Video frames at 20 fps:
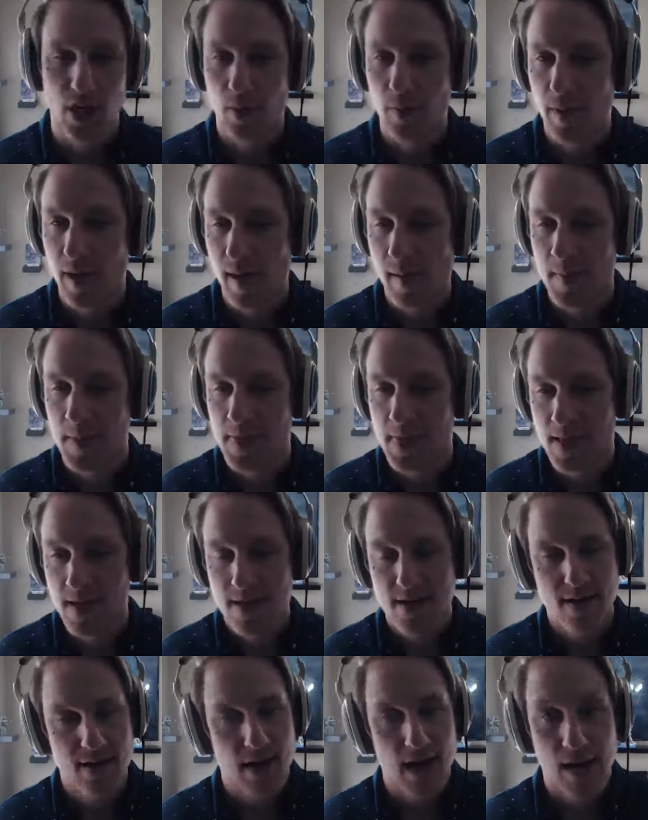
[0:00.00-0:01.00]
But
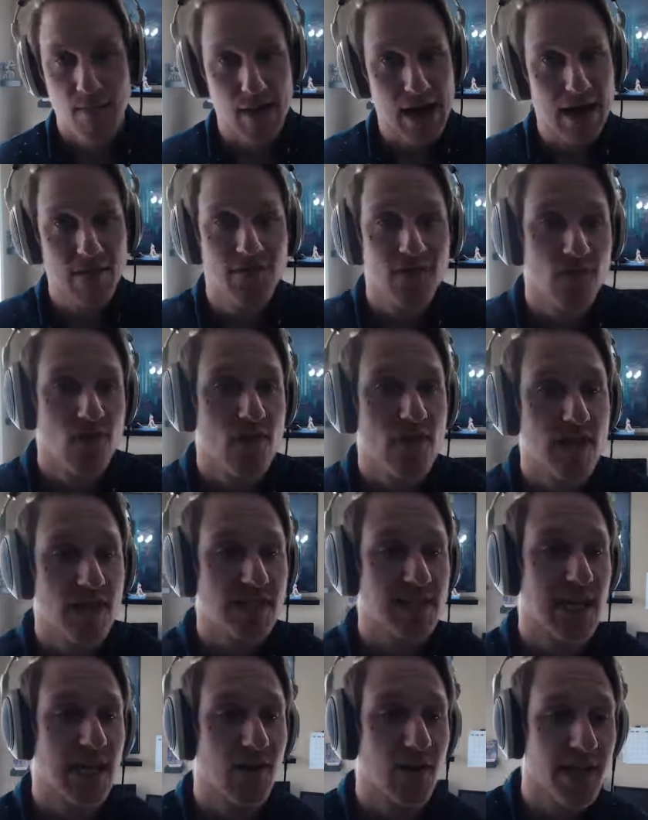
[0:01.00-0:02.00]
I'm for this.
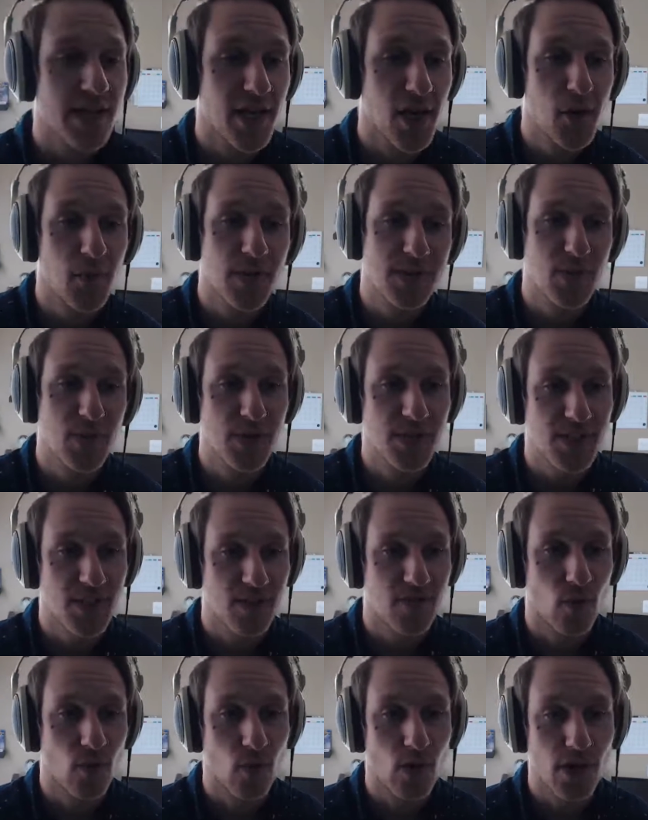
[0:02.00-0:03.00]
I really hope it's pushing it
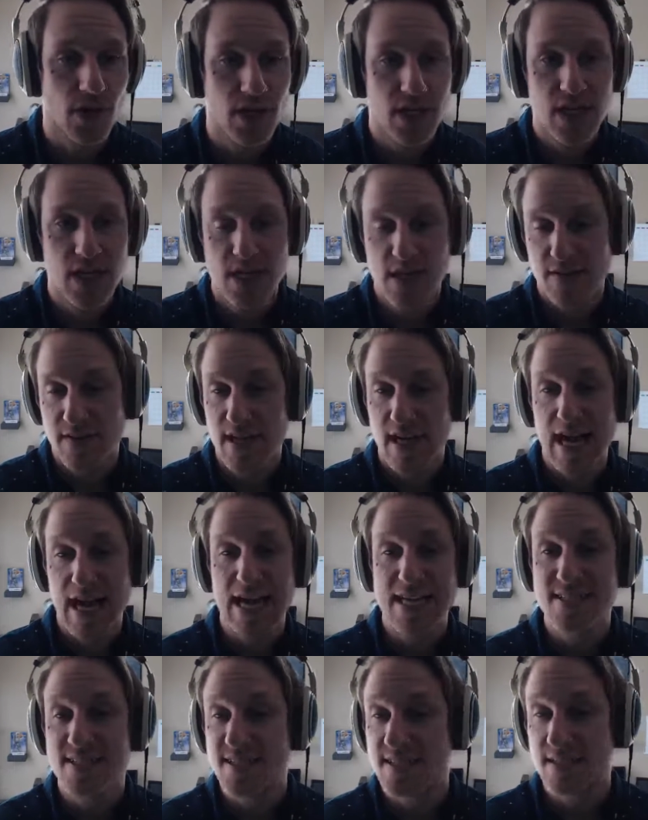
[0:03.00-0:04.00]
forward.
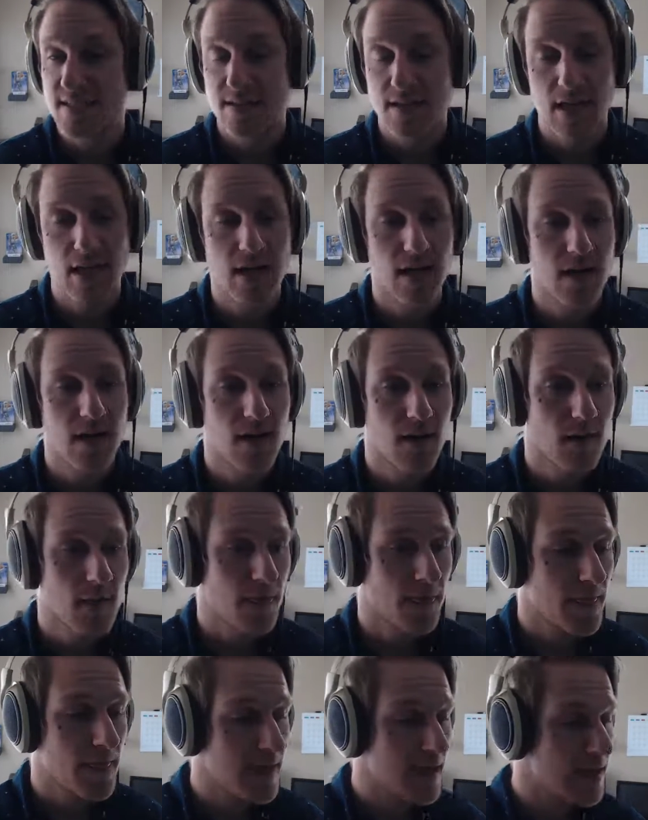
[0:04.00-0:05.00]

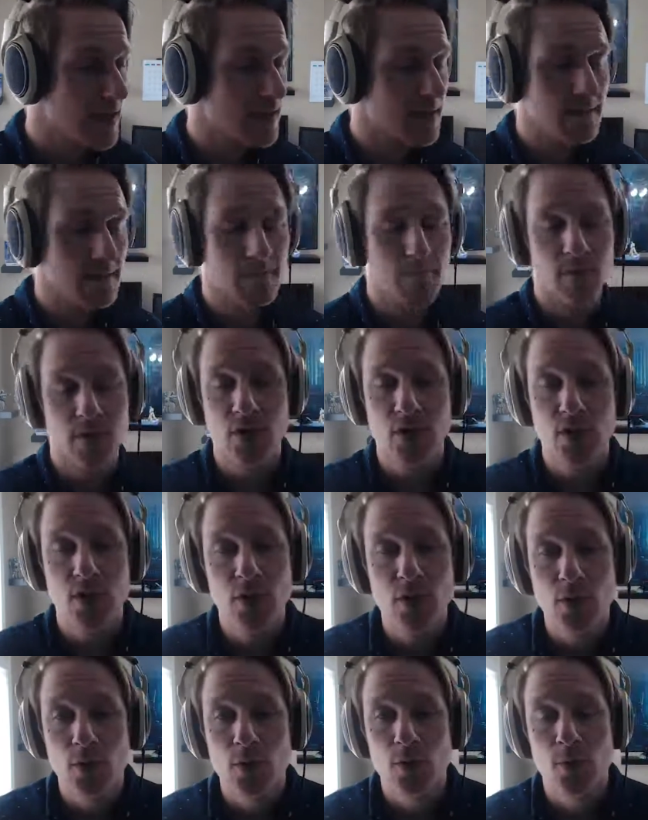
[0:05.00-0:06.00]
The
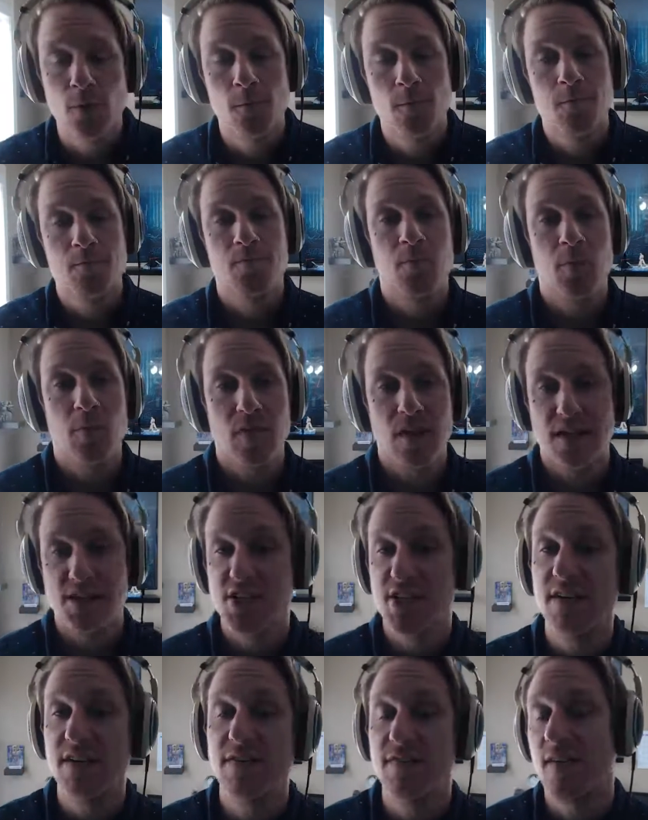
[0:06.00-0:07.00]
new
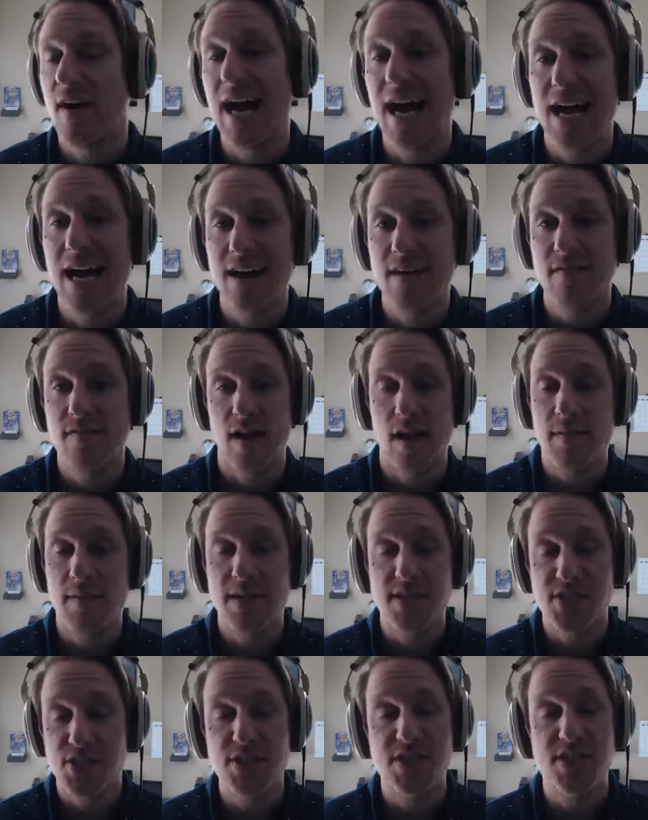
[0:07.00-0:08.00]

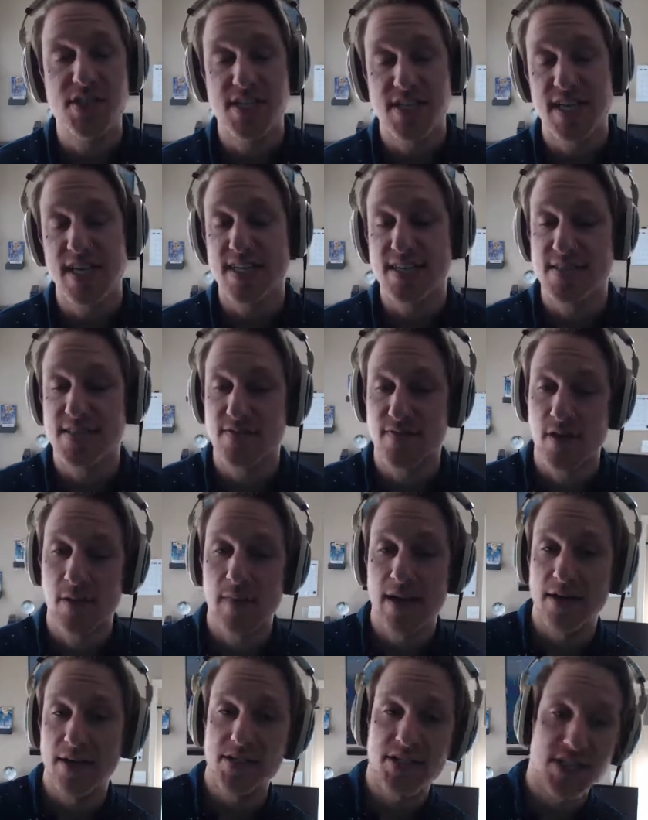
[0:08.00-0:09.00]
G6 from
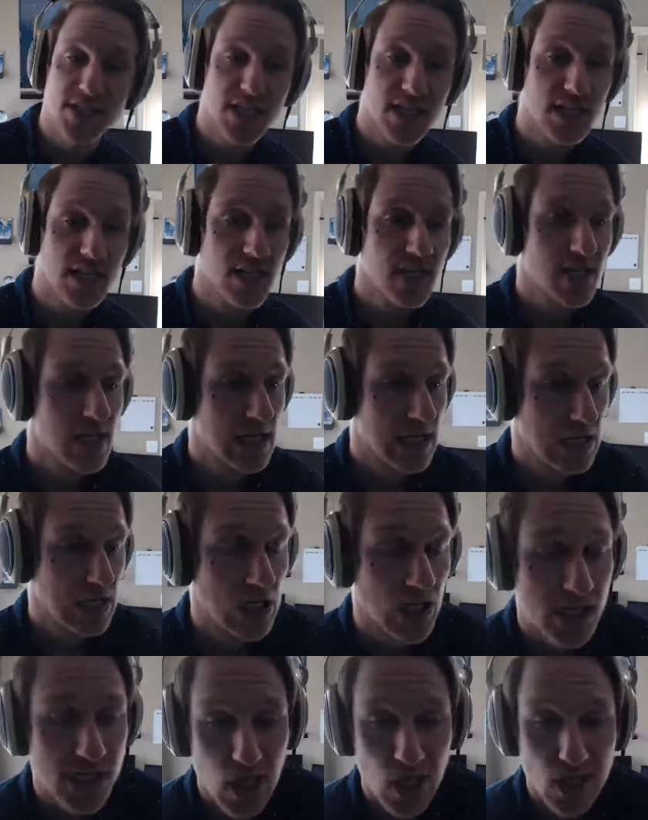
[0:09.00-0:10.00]
LG
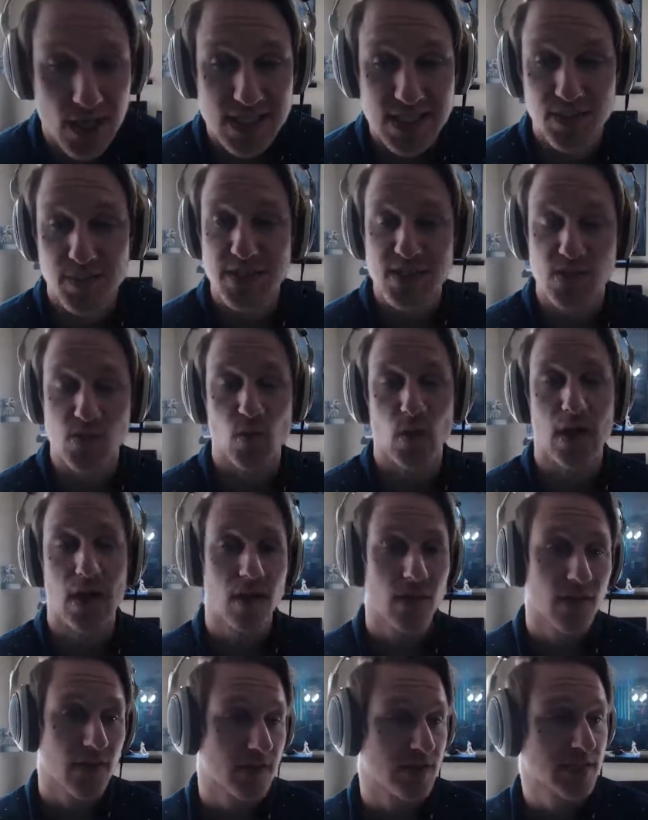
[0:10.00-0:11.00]
looks awesome as
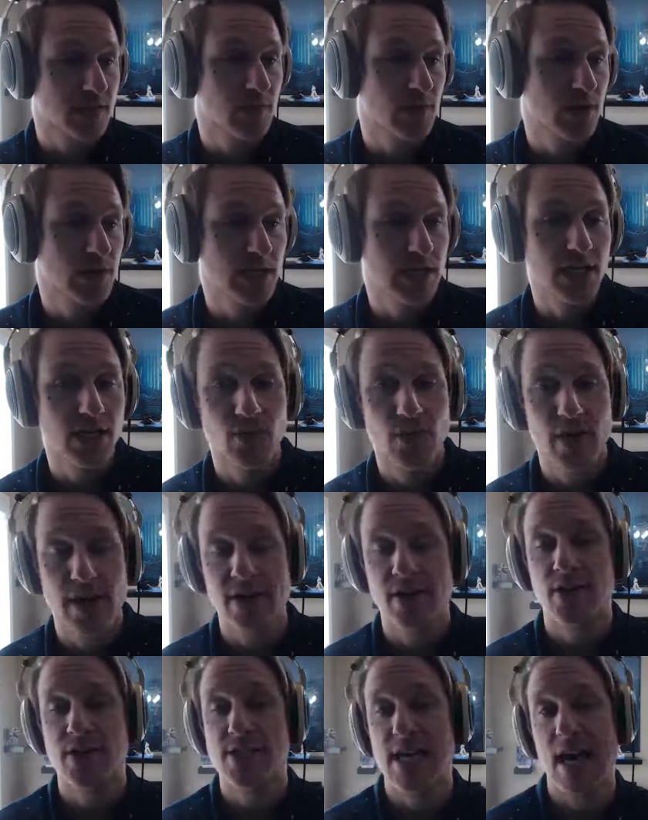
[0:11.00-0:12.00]
well. There's some really good
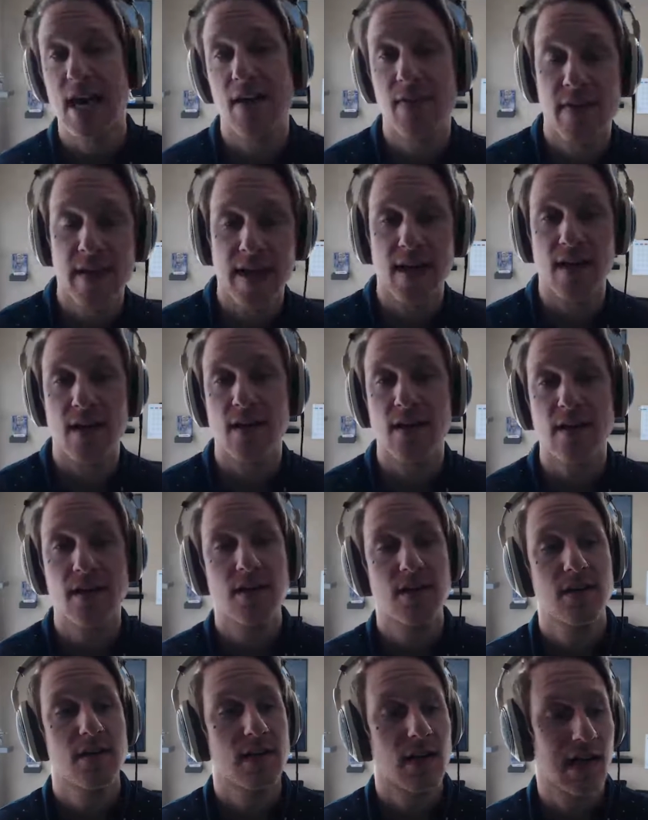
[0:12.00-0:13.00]
renders out there.
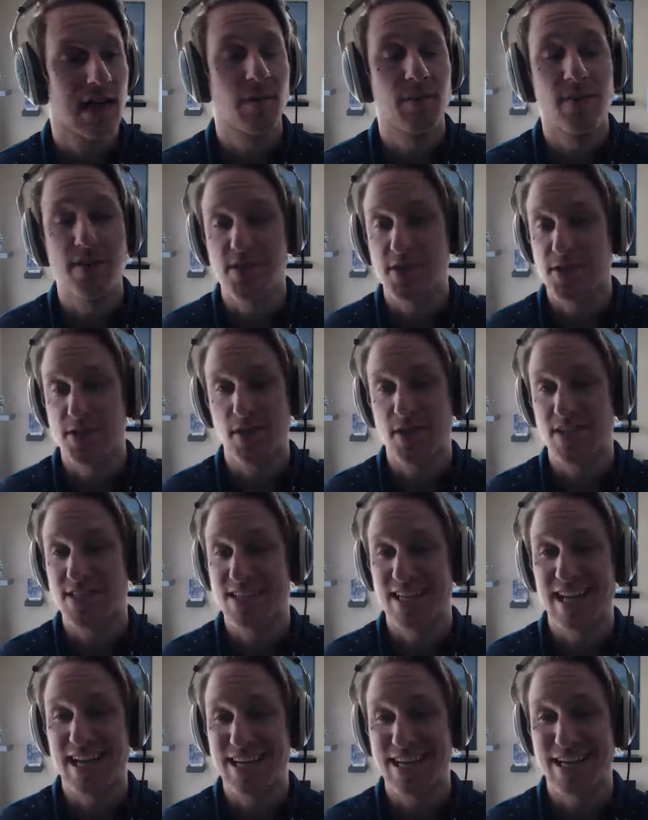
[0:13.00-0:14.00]
It just looks
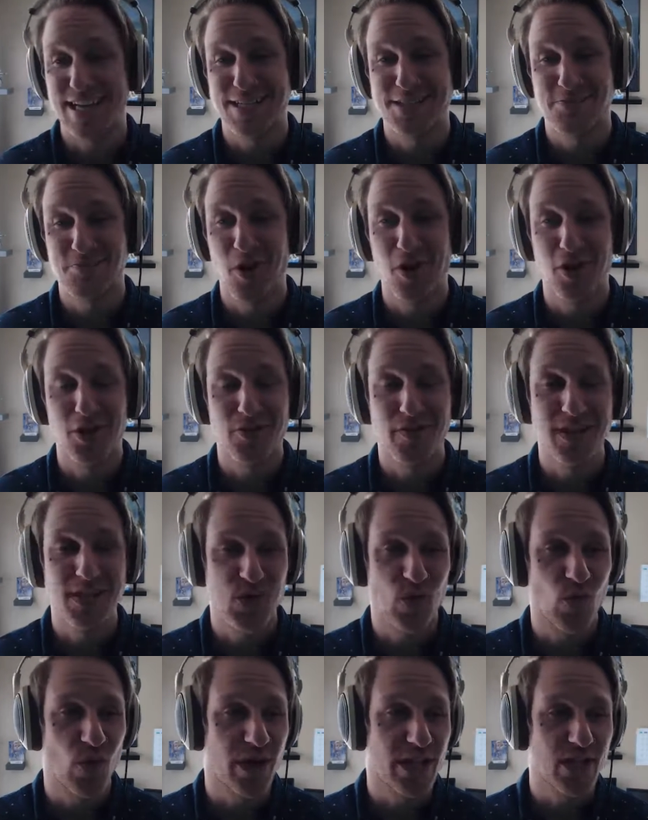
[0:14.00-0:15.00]
like a smaller
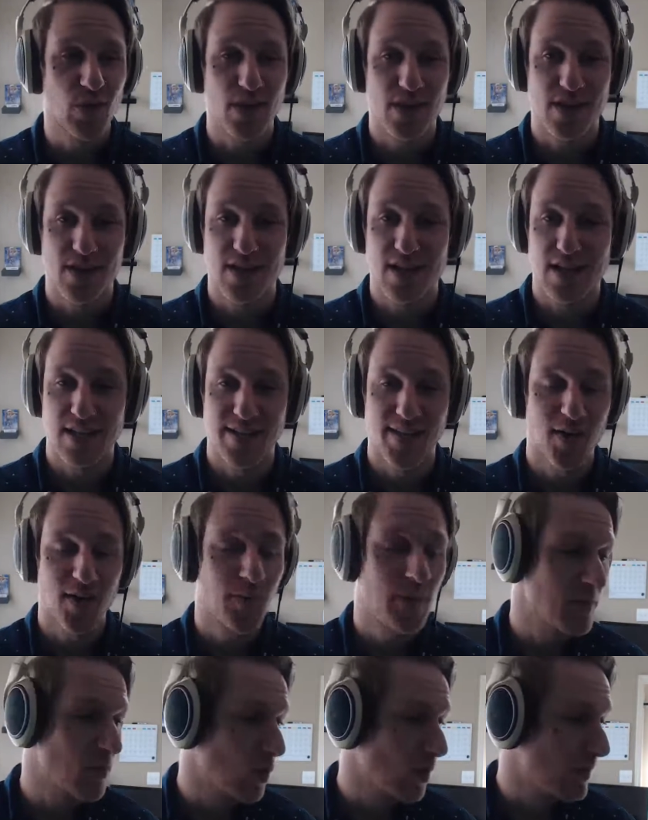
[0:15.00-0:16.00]
V20 with a little
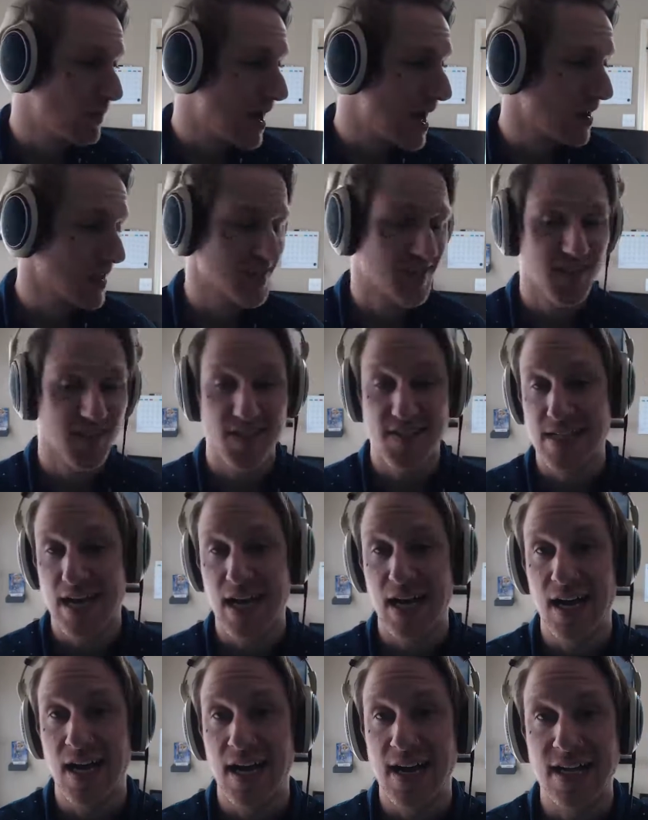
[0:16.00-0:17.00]
bit more polished
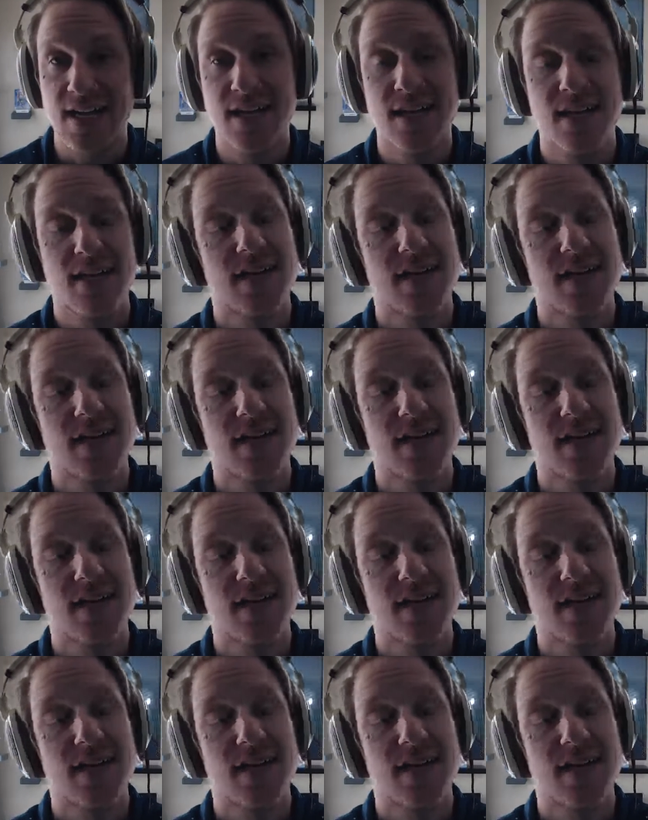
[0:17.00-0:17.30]
design.